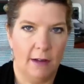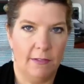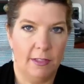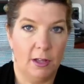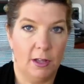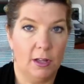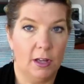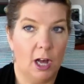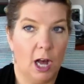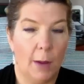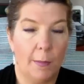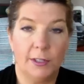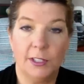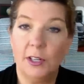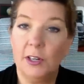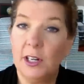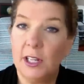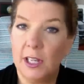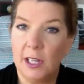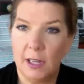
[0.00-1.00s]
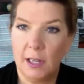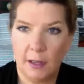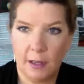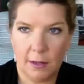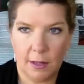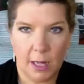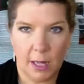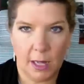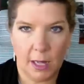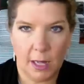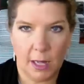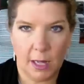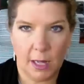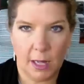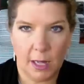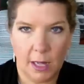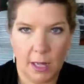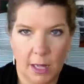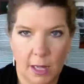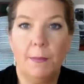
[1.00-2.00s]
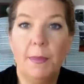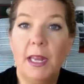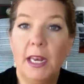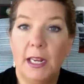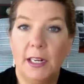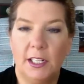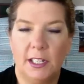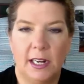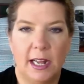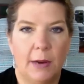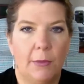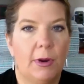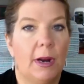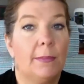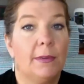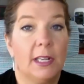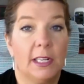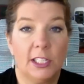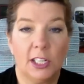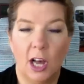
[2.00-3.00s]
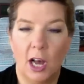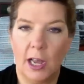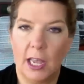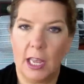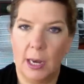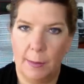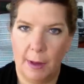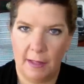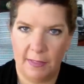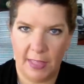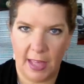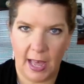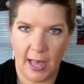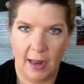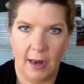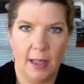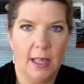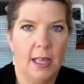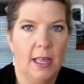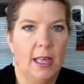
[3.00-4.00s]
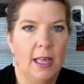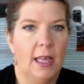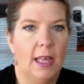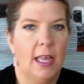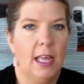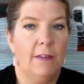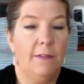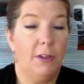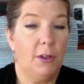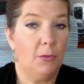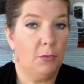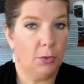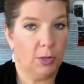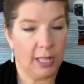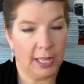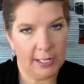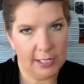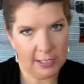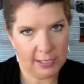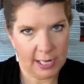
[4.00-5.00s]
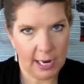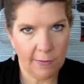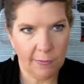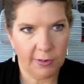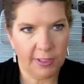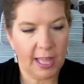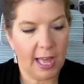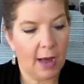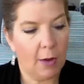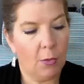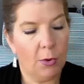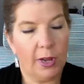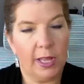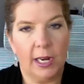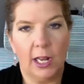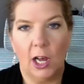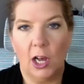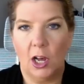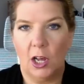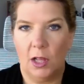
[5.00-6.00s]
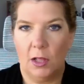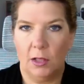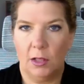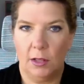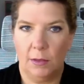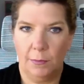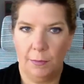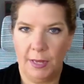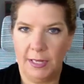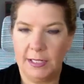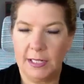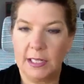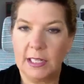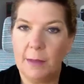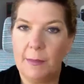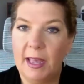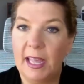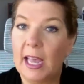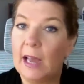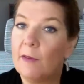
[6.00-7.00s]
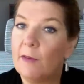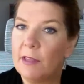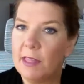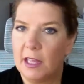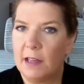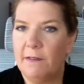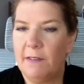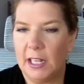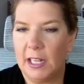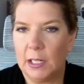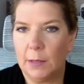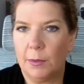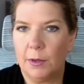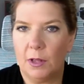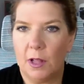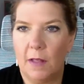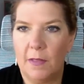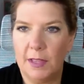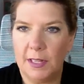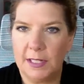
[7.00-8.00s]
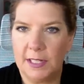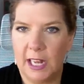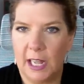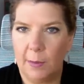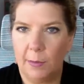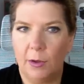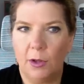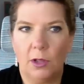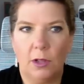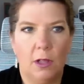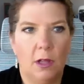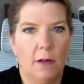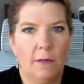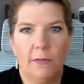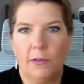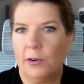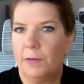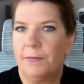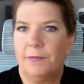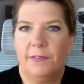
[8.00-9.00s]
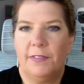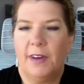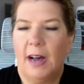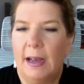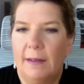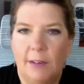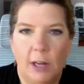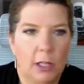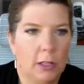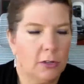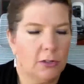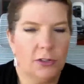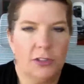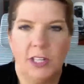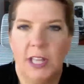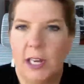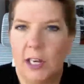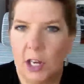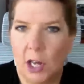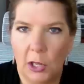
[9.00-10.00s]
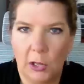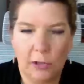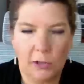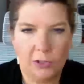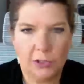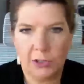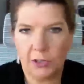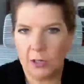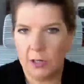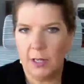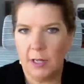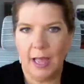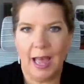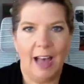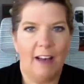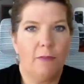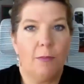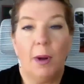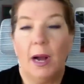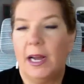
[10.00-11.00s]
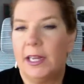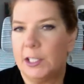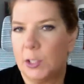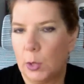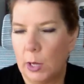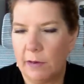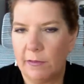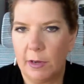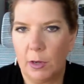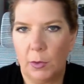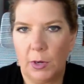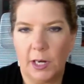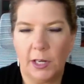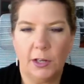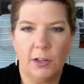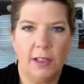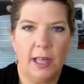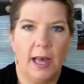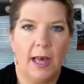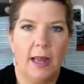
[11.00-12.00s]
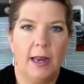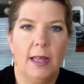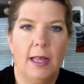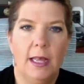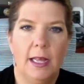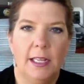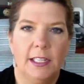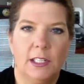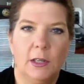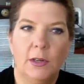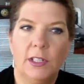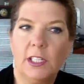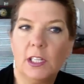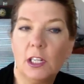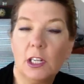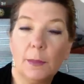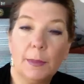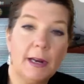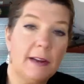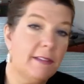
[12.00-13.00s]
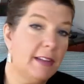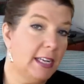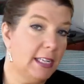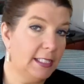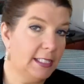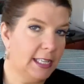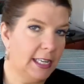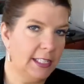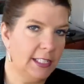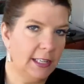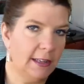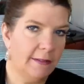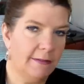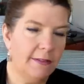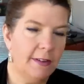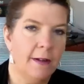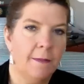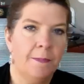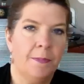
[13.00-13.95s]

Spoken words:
the opportunity portion of the meeting tonight, when I'm done talking about that, if you would like to stay for that, we're going to basically make everything available on this table for $5 or $10 or half price or however you want to do that. So it's a little bit of an incentive,